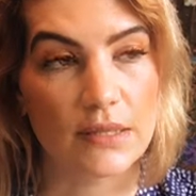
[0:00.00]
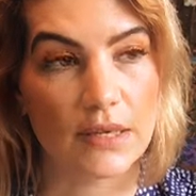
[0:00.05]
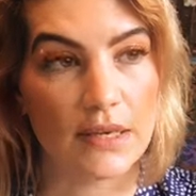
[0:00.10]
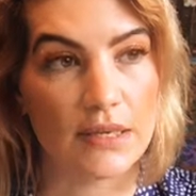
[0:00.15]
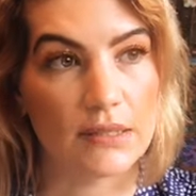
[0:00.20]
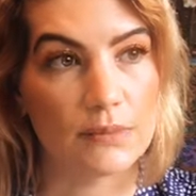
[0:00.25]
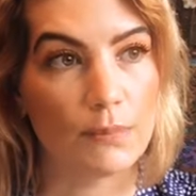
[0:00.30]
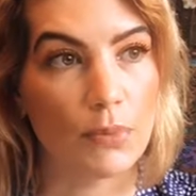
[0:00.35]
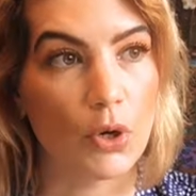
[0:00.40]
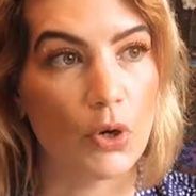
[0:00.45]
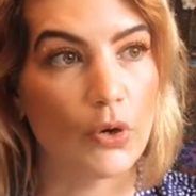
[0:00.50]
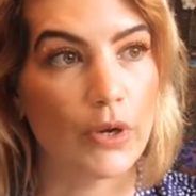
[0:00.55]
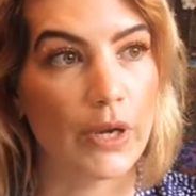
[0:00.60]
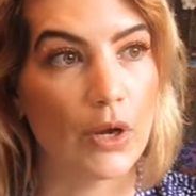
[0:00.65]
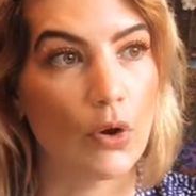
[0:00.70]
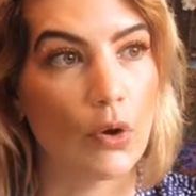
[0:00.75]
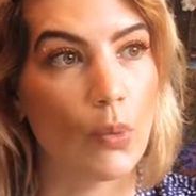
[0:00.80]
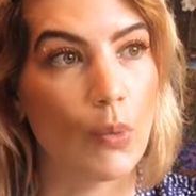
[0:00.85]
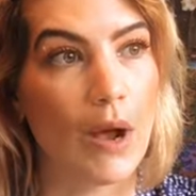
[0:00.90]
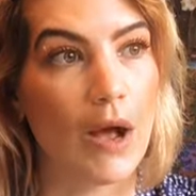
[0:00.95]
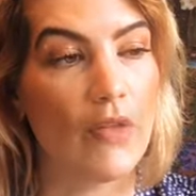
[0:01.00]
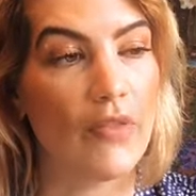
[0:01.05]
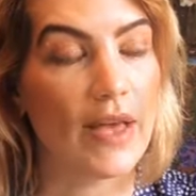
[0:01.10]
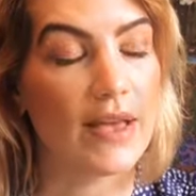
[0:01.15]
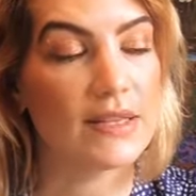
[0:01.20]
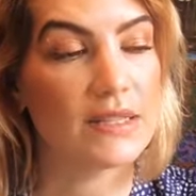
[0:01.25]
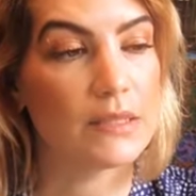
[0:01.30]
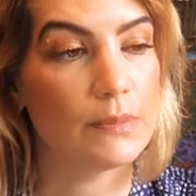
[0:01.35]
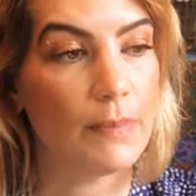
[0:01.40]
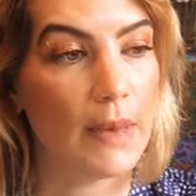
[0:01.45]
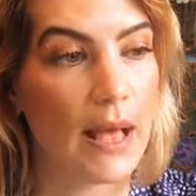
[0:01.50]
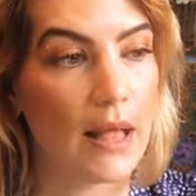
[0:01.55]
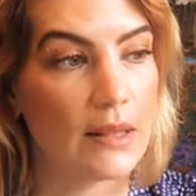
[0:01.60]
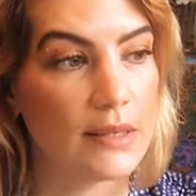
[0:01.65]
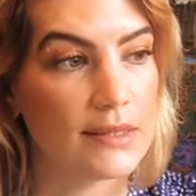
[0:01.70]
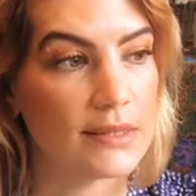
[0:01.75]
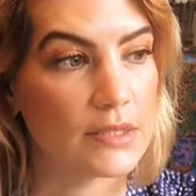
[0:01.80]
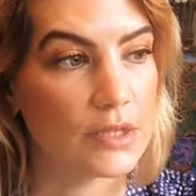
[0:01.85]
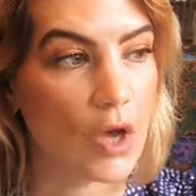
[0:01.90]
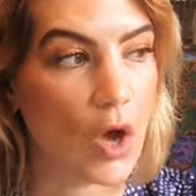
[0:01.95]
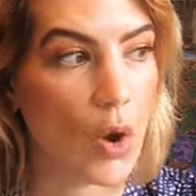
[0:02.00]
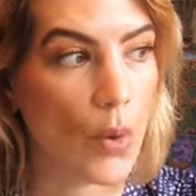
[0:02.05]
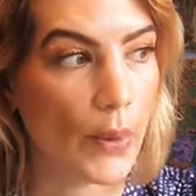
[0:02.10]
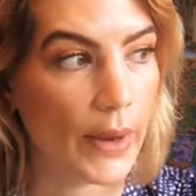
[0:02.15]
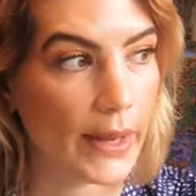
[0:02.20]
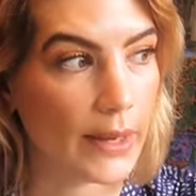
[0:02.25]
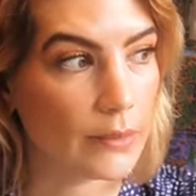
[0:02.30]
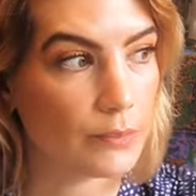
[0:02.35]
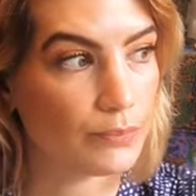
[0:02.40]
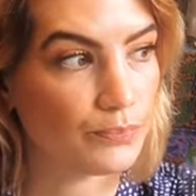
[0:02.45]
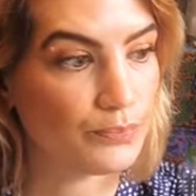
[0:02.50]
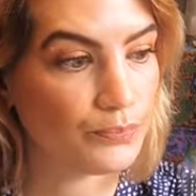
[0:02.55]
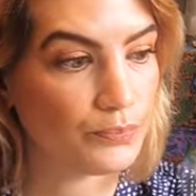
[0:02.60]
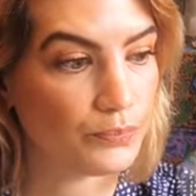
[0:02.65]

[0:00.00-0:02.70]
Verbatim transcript: is burning or while that spell is going.